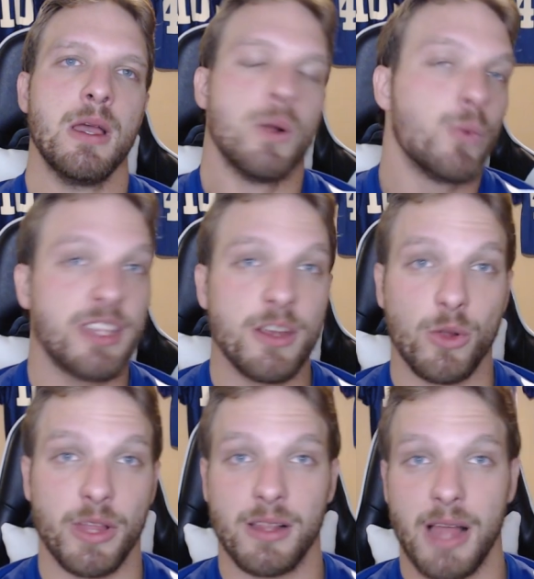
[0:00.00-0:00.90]
We did
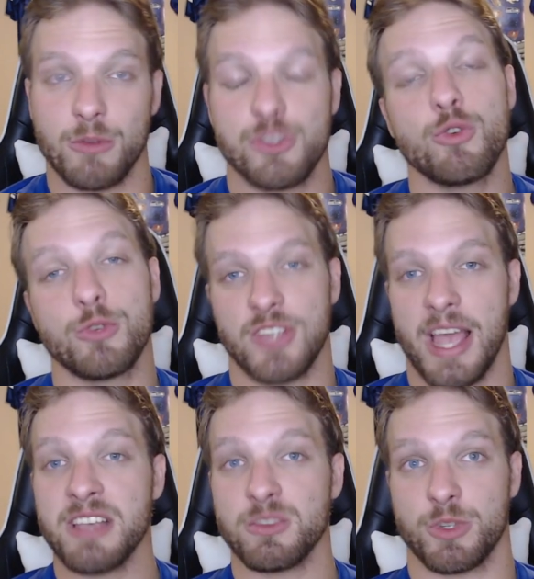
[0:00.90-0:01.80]
only allow 2
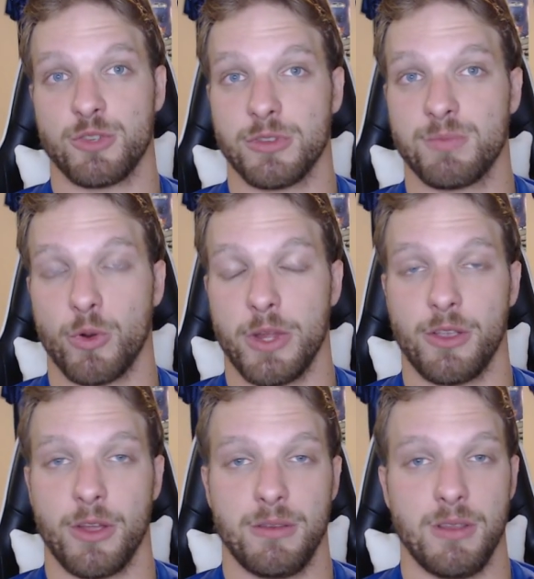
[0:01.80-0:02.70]
sacks, which was pretty
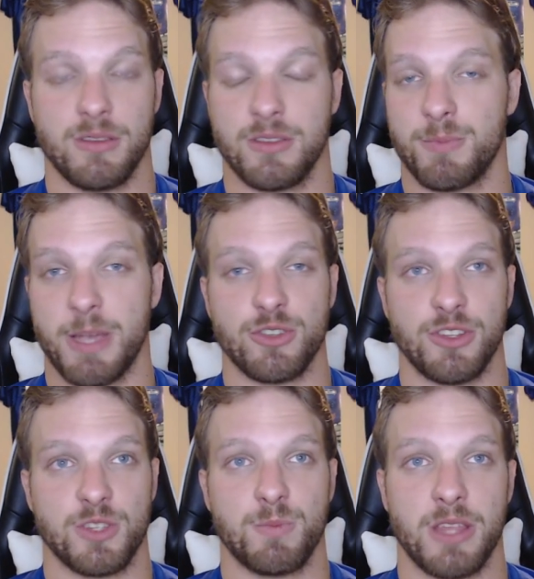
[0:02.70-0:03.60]
good, especially
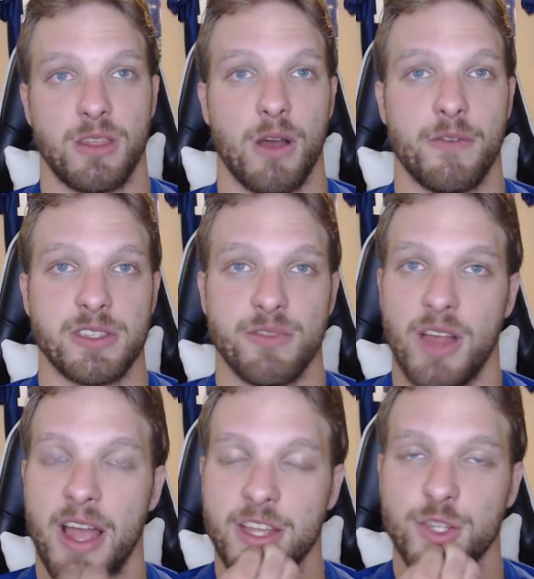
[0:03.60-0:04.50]
despite the offensive
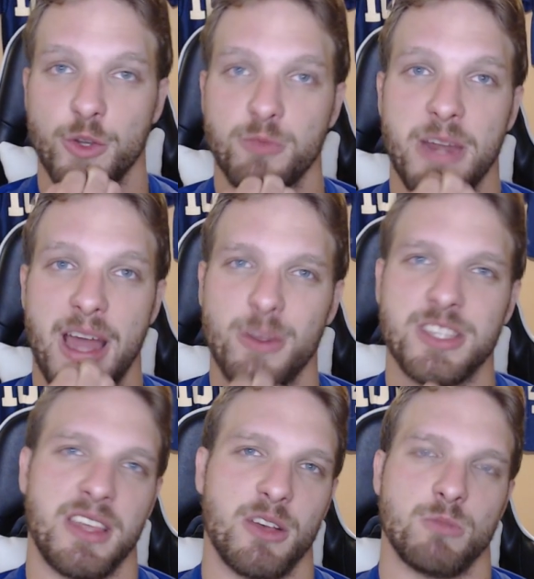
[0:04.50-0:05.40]
line injuries. But I would
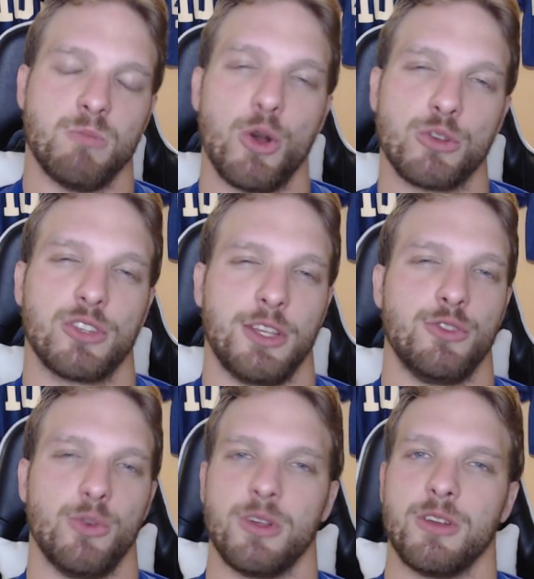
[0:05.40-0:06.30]
say that was mostly
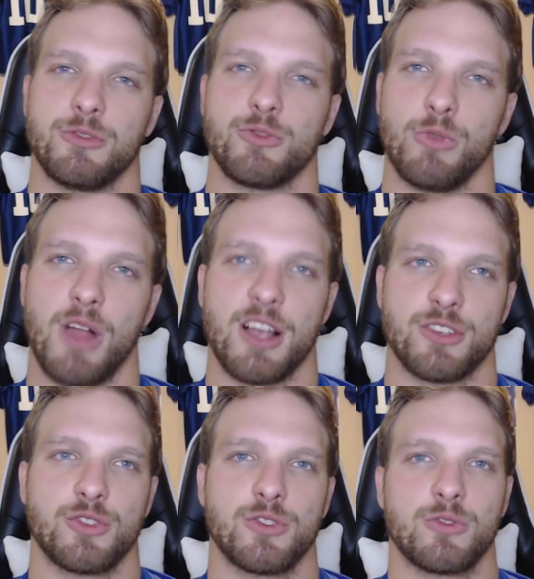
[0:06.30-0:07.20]
due to Drew
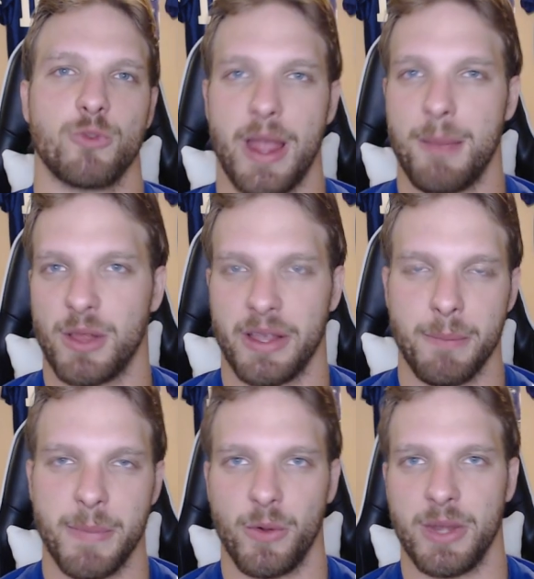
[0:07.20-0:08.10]
Lock's scrambling
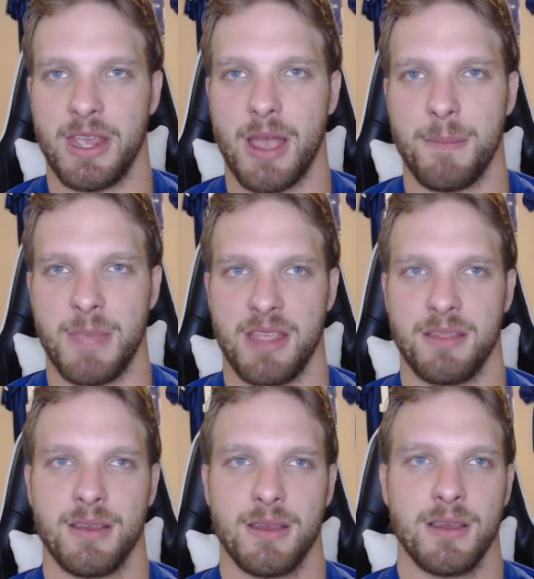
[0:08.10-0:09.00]
ability. I
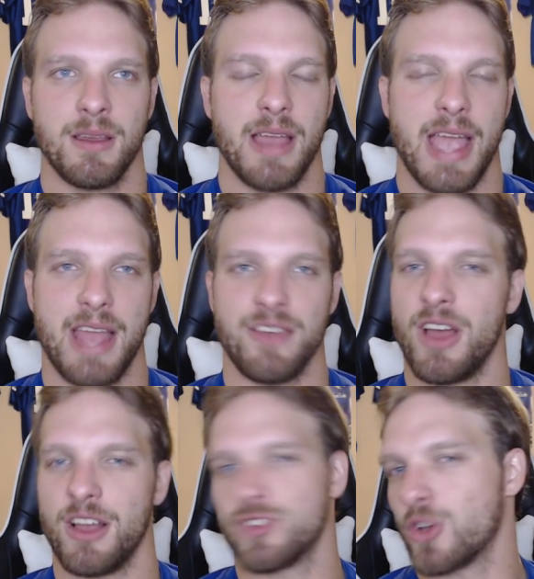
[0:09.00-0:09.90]
mean, and
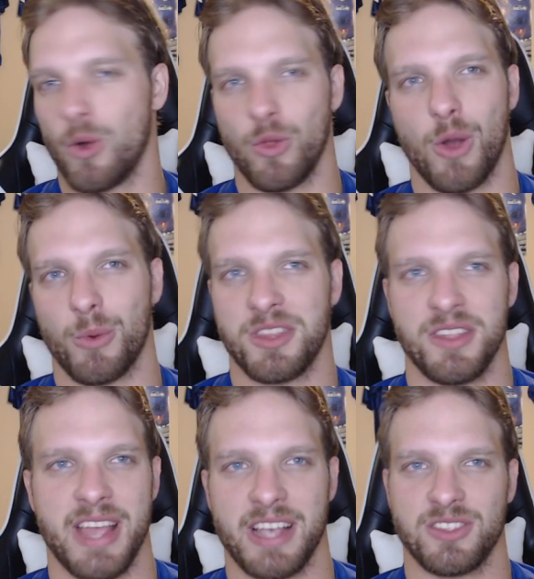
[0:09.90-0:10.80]
to go along with the
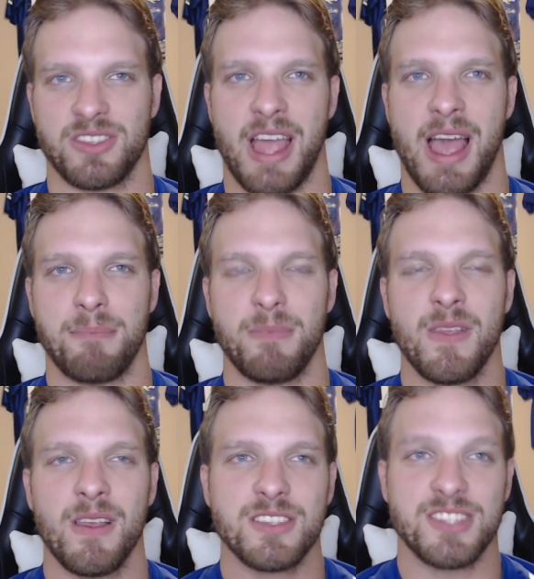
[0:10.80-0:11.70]
next
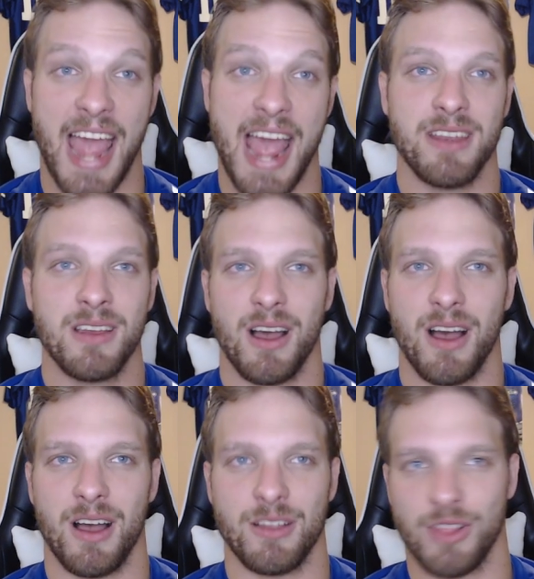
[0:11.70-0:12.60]
stat,
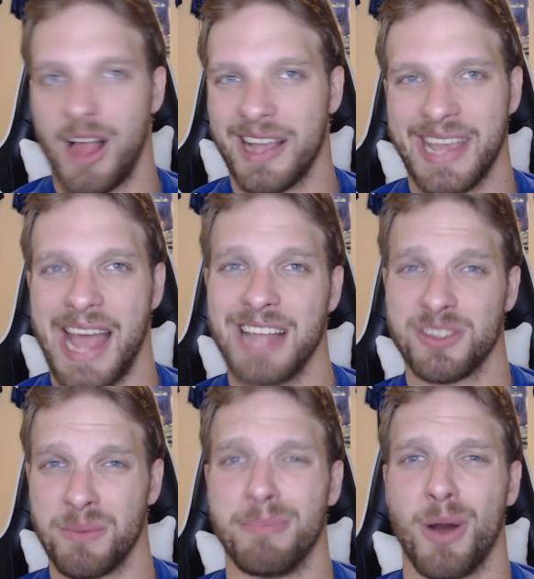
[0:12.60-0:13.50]
Locke had
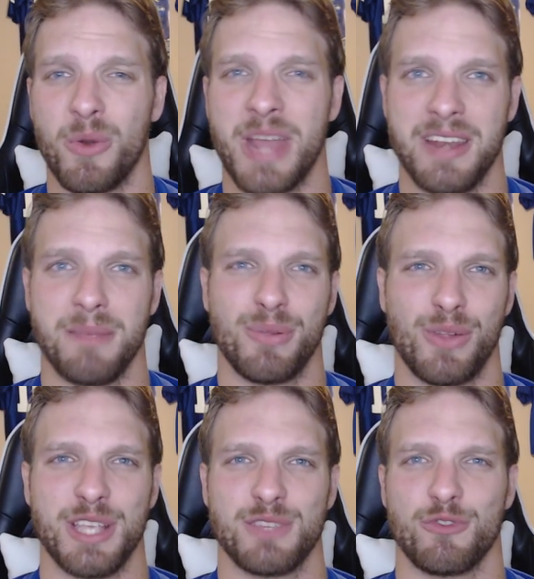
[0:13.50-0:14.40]
some boneheaded
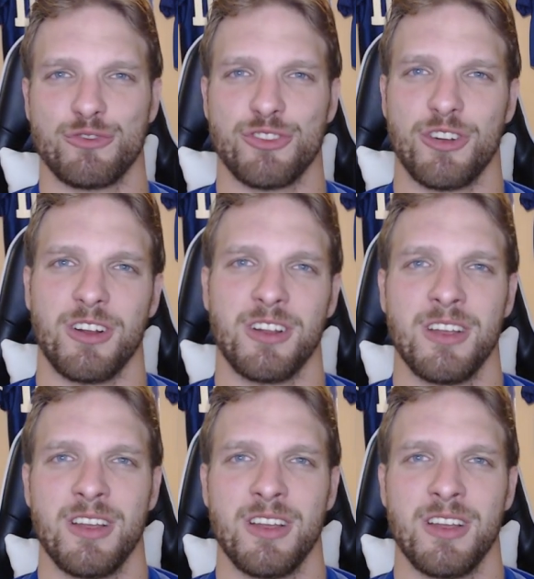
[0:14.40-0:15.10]
plays for sure.